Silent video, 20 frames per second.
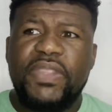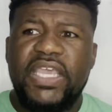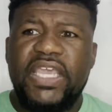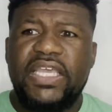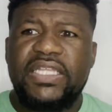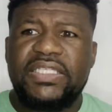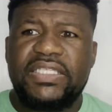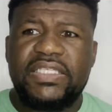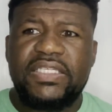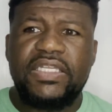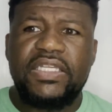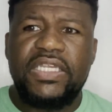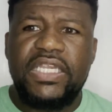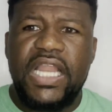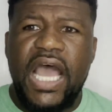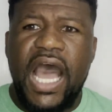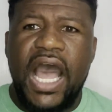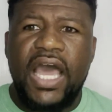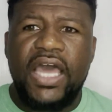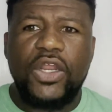It's
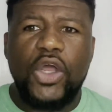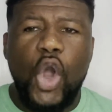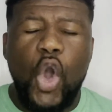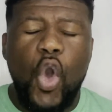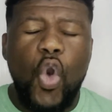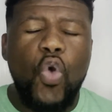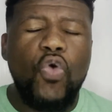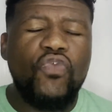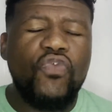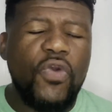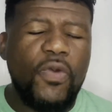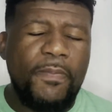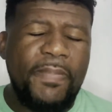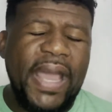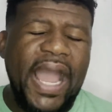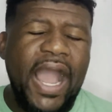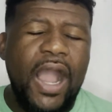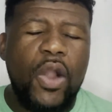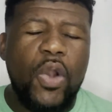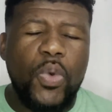not
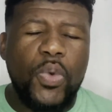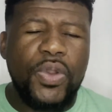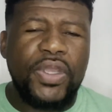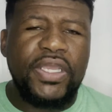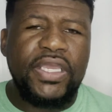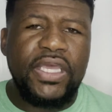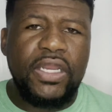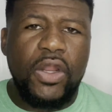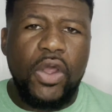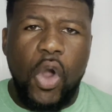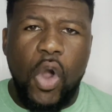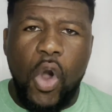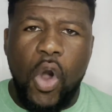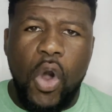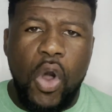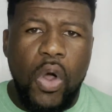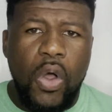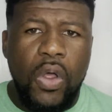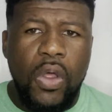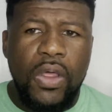overpowering at
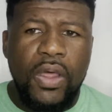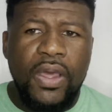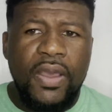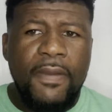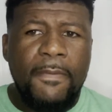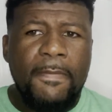all.